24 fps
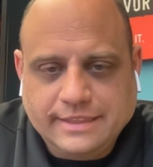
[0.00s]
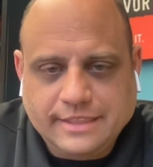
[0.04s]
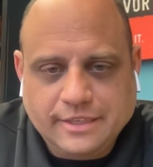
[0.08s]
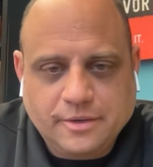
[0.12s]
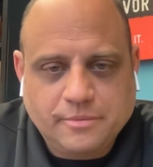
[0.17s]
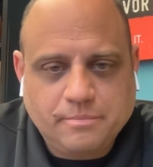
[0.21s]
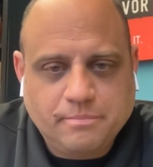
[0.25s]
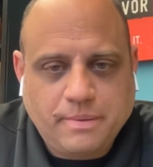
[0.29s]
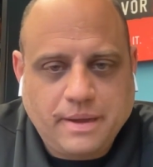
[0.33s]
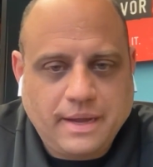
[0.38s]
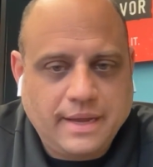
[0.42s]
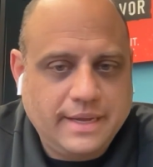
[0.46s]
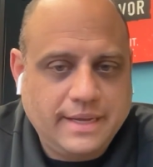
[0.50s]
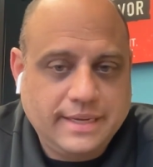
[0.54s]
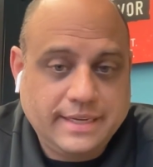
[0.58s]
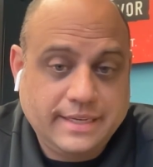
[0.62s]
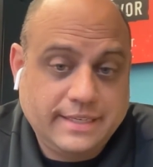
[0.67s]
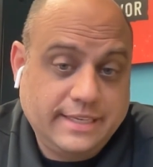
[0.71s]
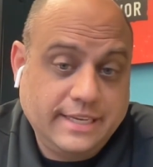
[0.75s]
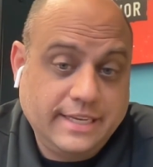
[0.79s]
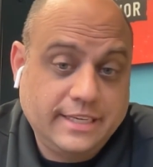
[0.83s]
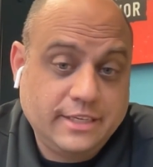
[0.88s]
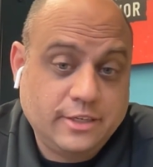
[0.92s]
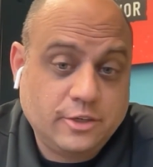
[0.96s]
they're buying
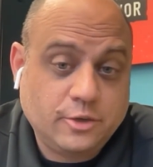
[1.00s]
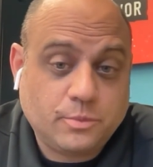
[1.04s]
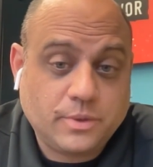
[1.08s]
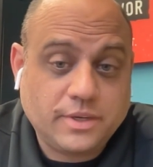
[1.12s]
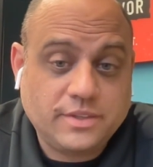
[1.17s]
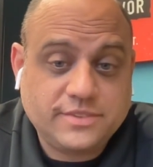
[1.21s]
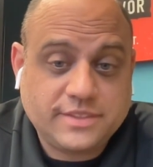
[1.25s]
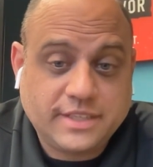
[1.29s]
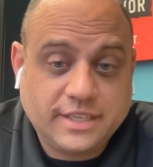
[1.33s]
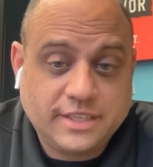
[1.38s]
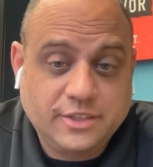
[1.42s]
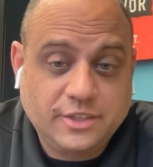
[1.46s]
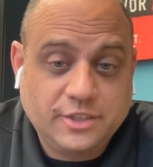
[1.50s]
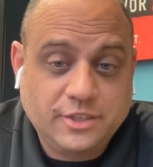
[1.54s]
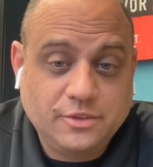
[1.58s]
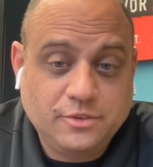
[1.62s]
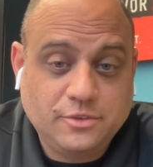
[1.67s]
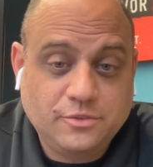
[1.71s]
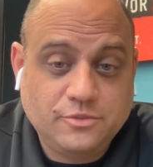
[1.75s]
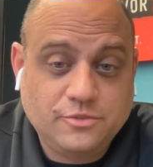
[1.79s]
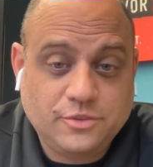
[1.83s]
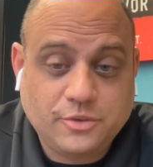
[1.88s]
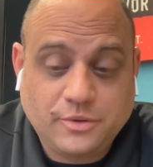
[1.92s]
and taking a risk on you.